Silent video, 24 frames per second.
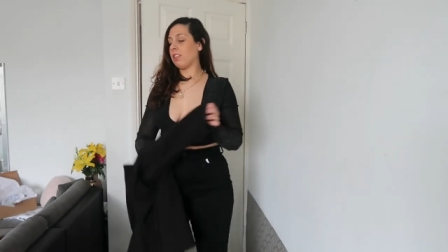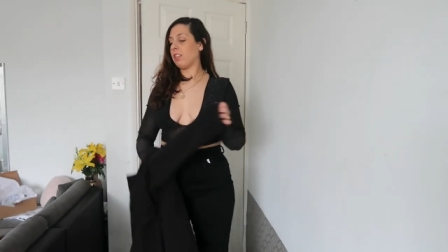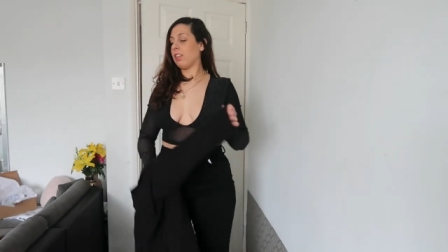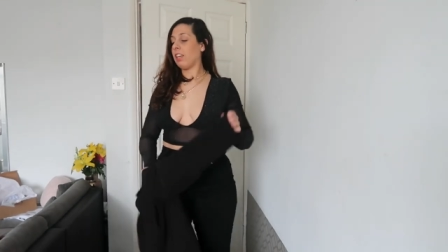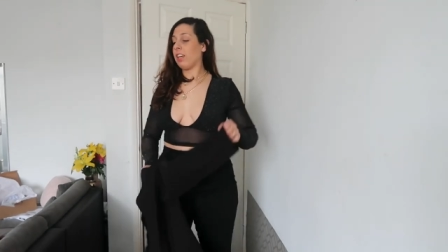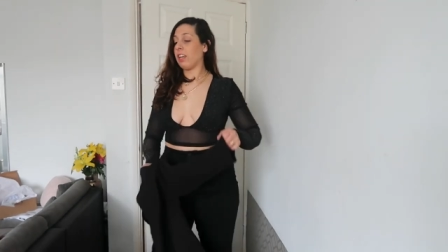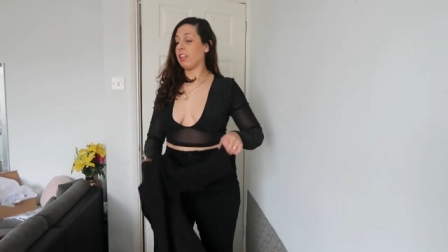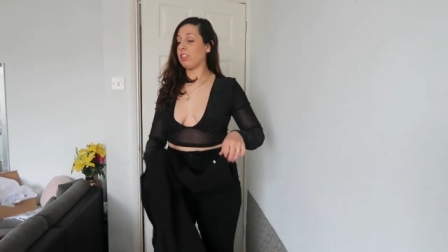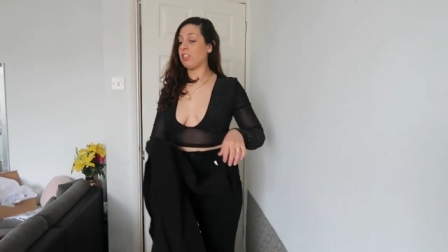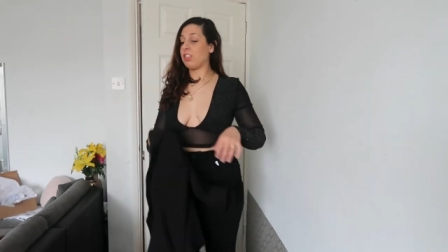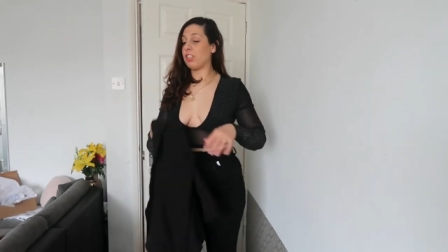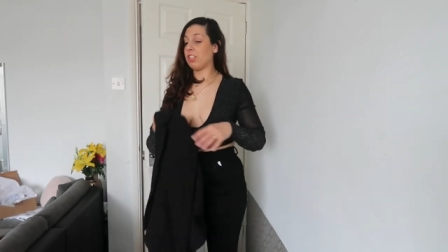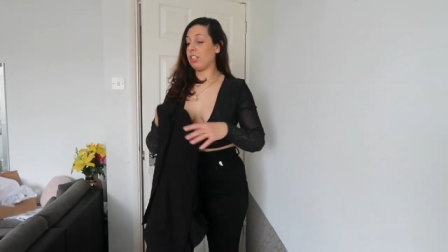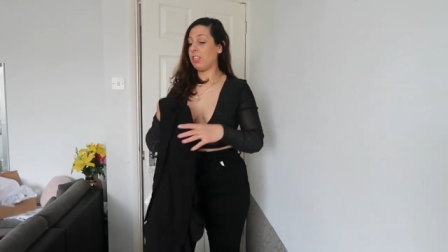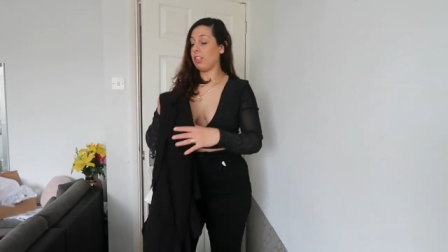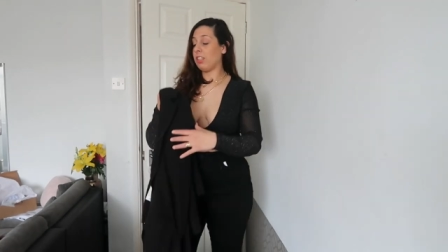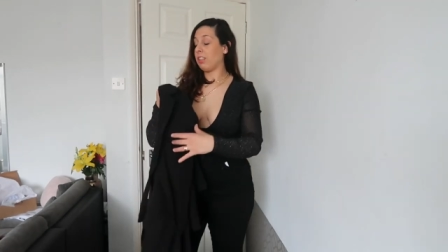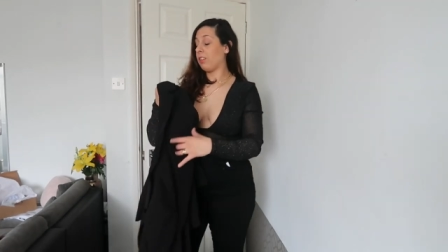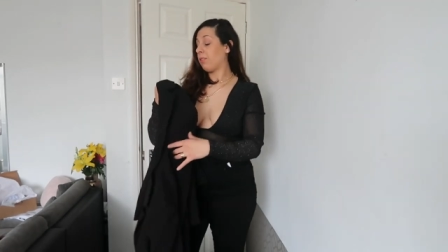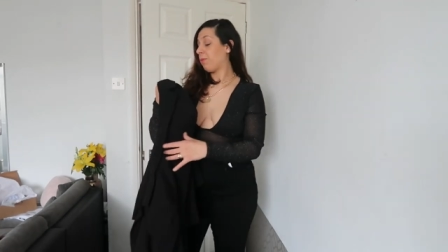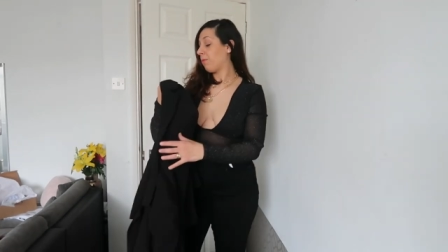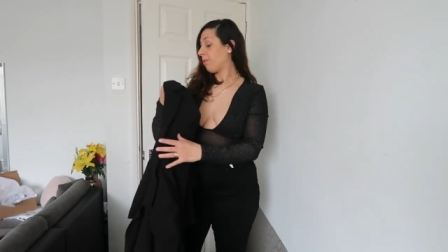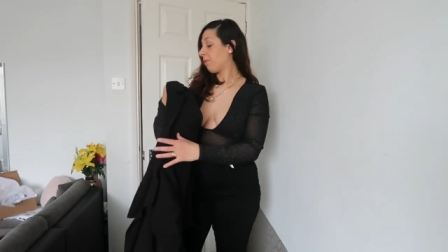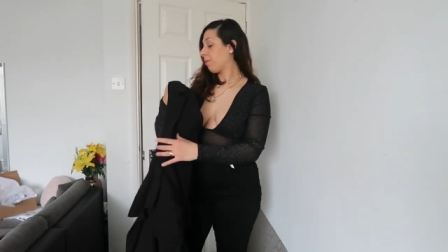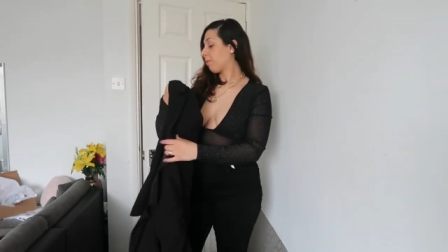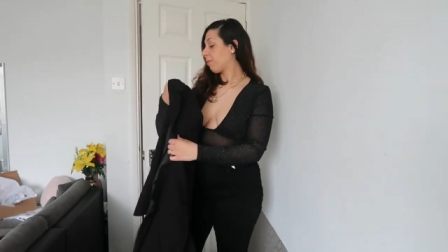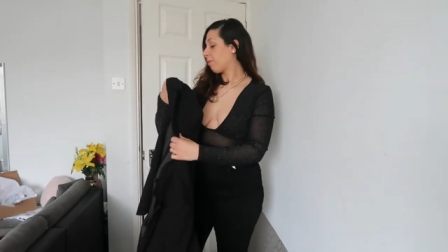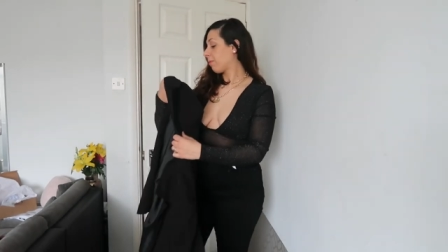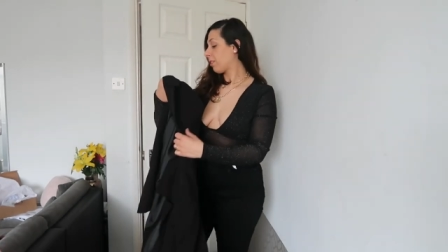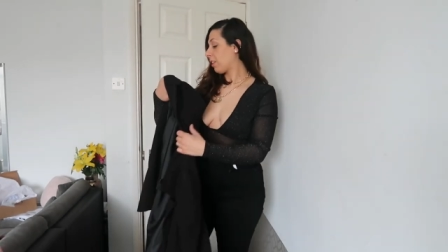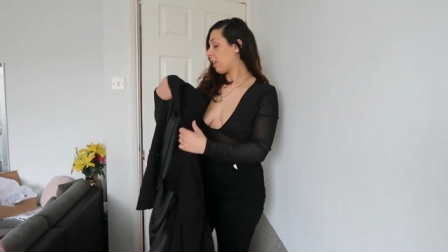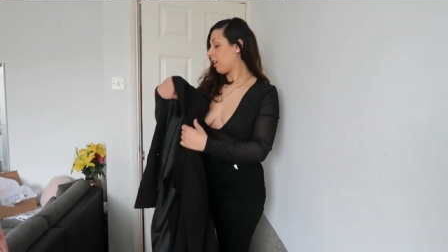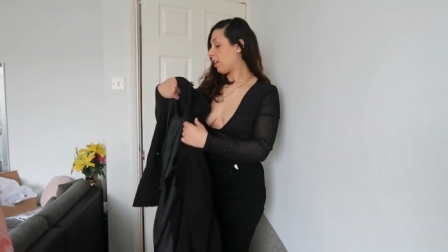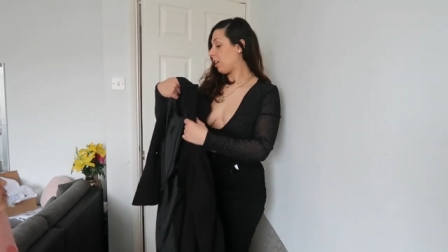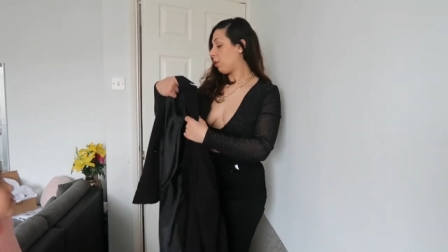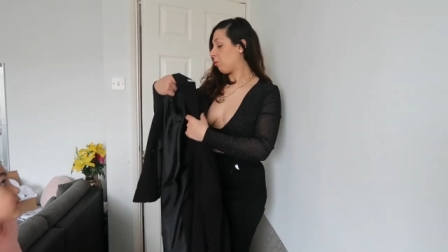Yeah, she,
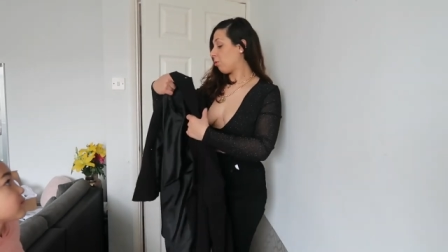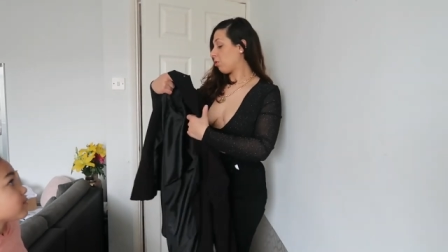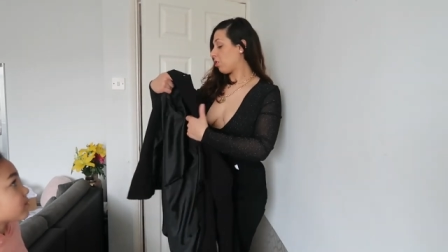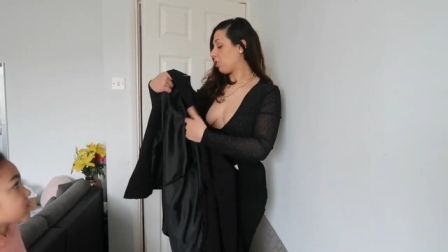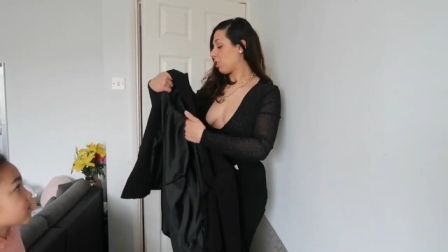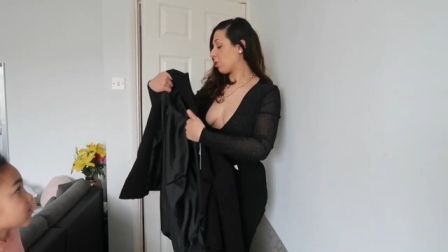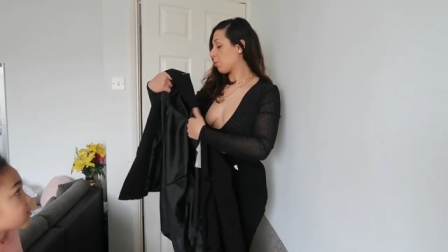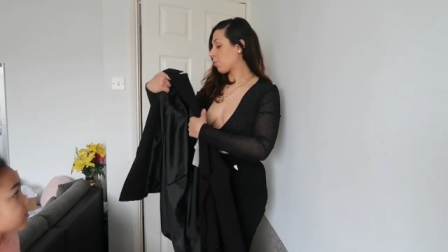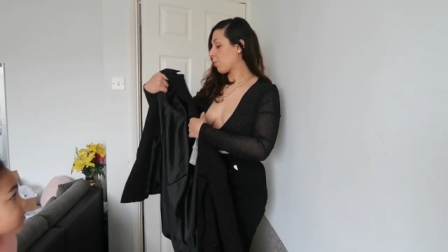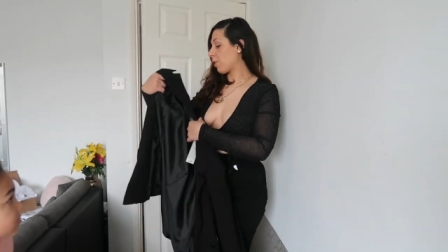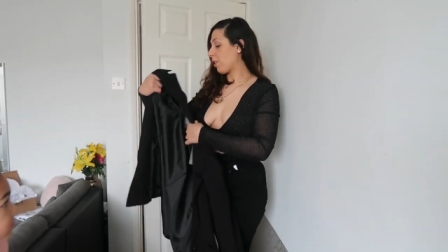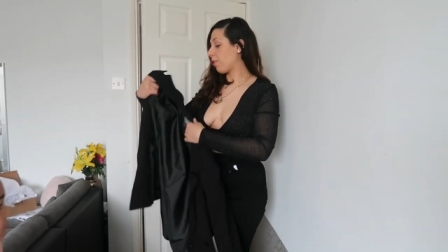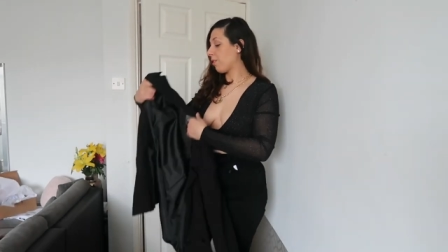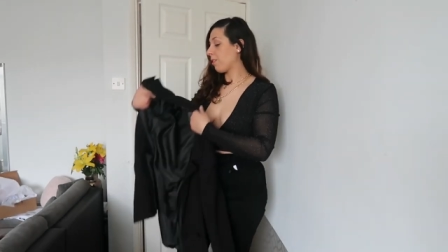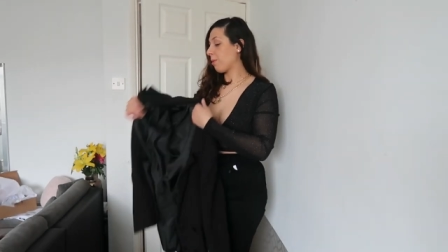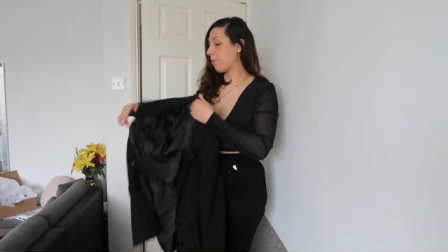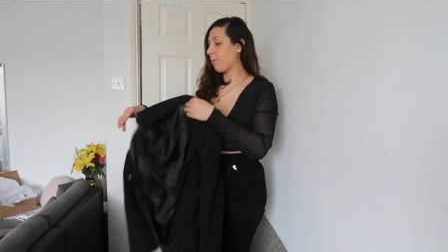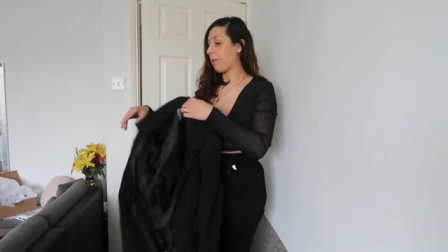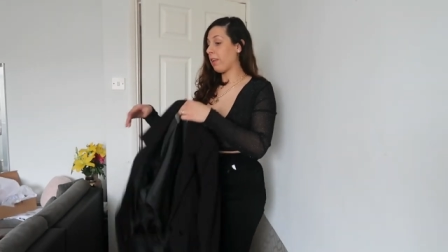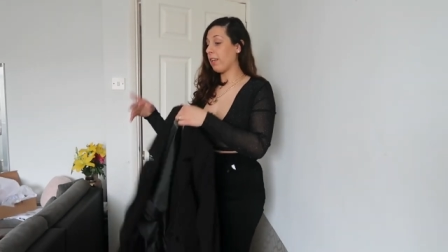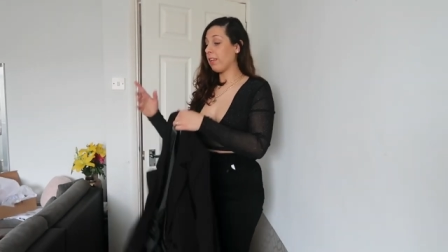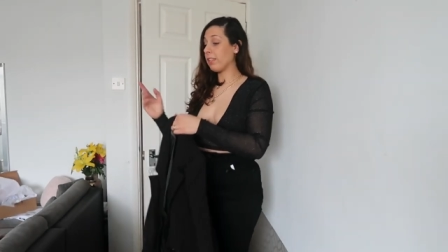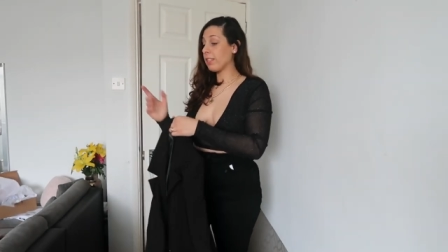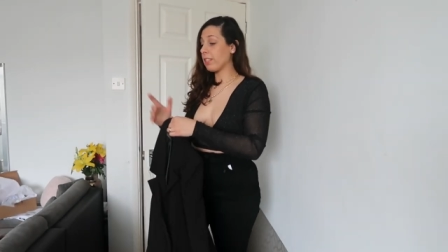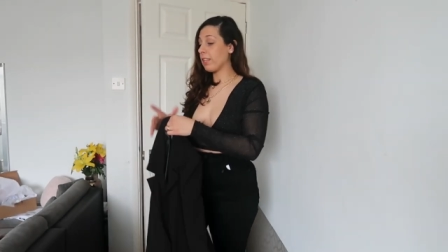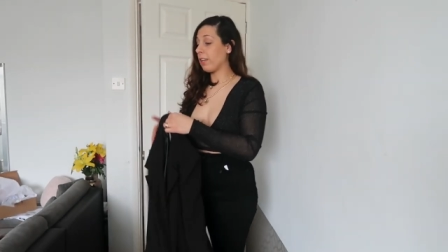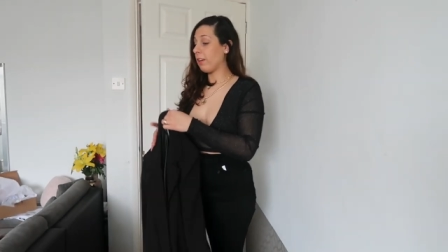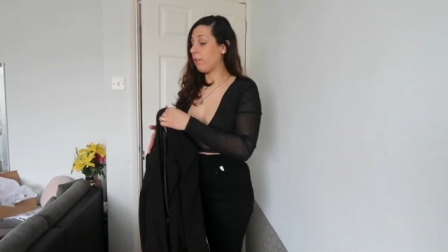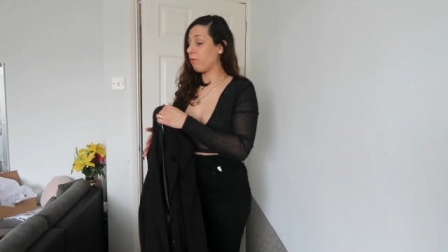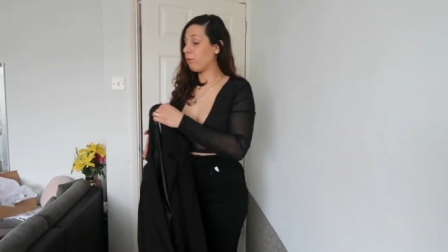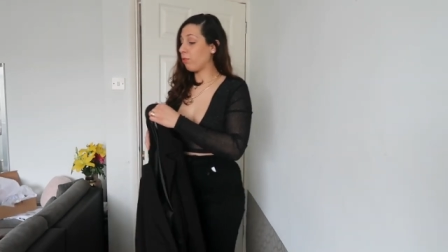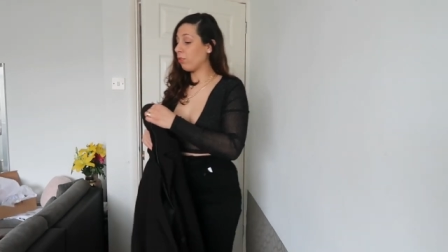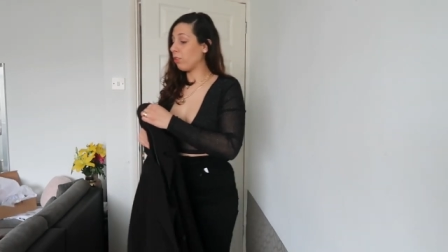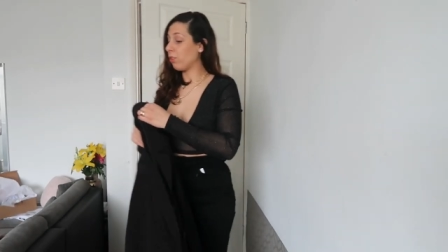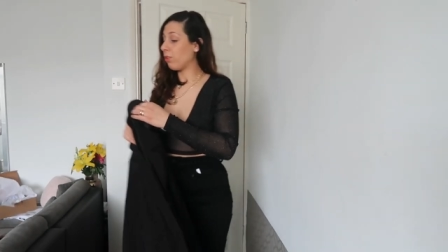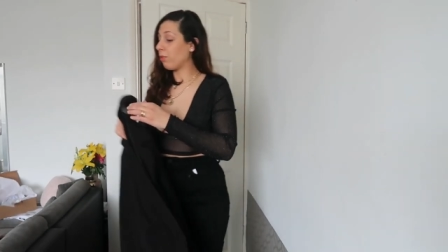I was just wearing the blazer
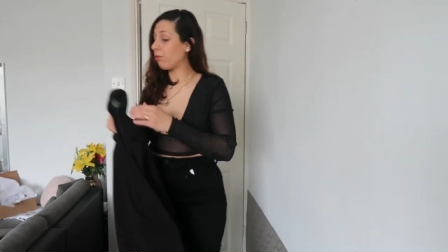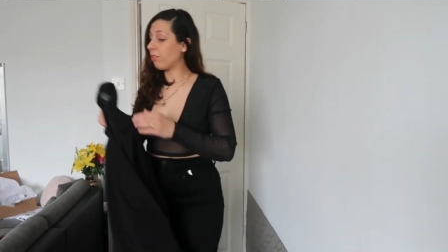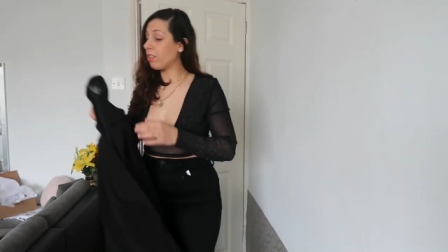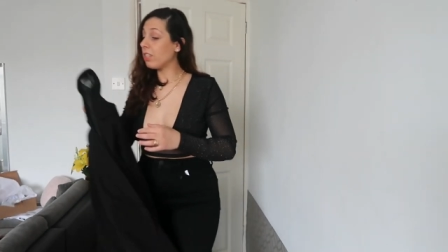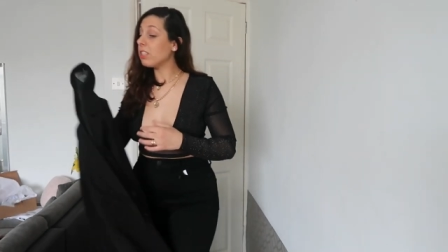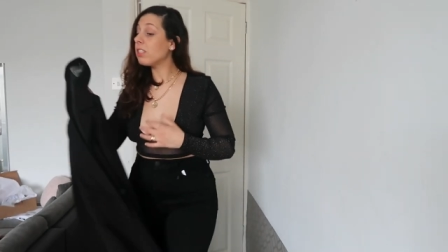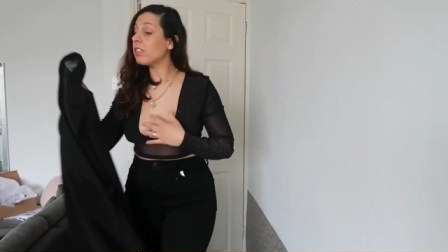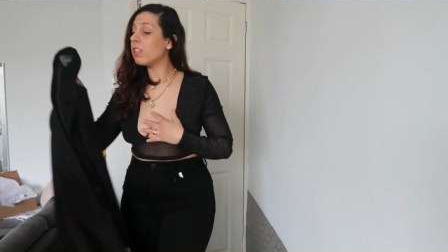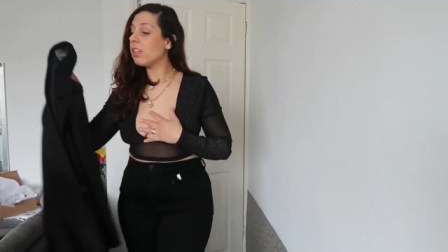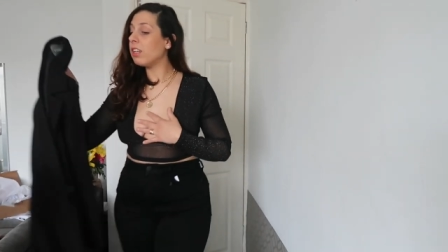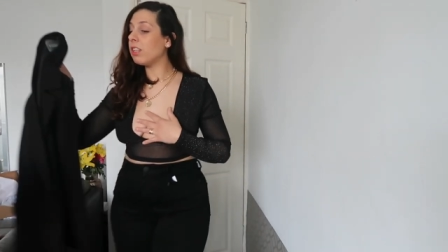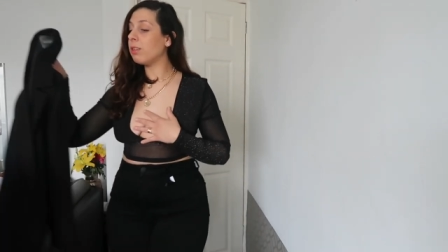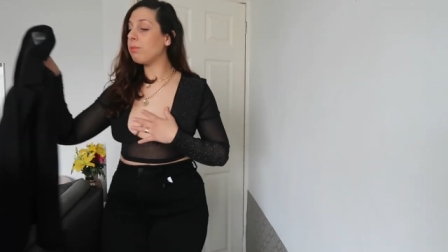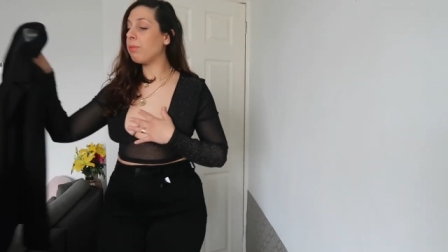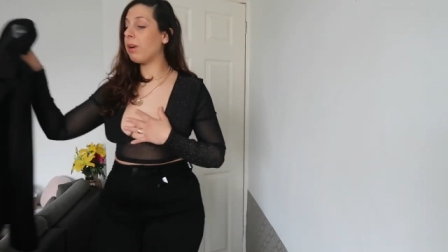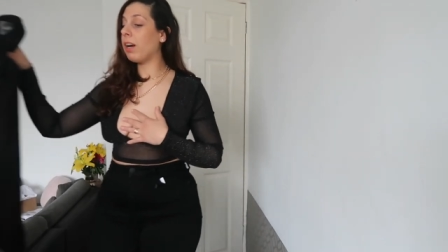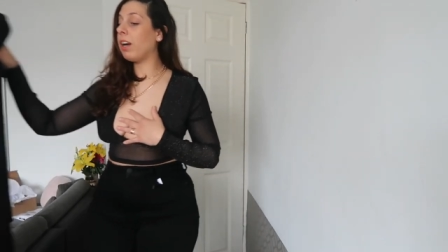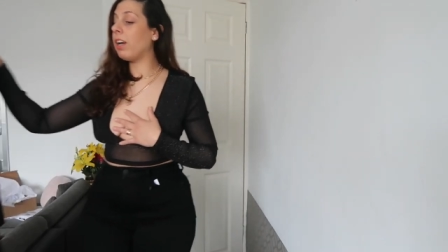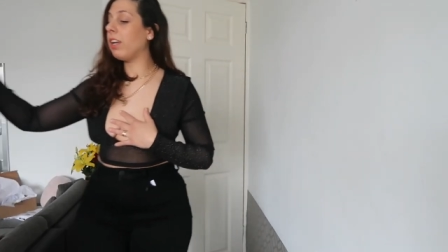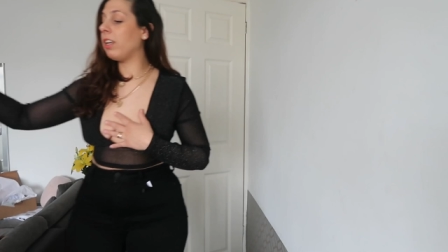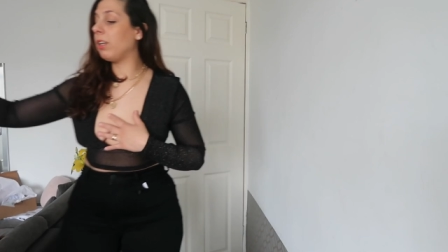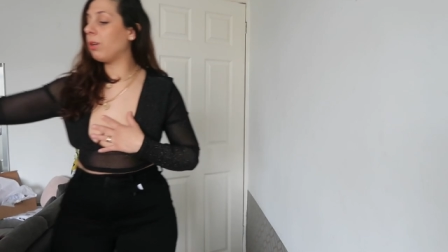for no reason, but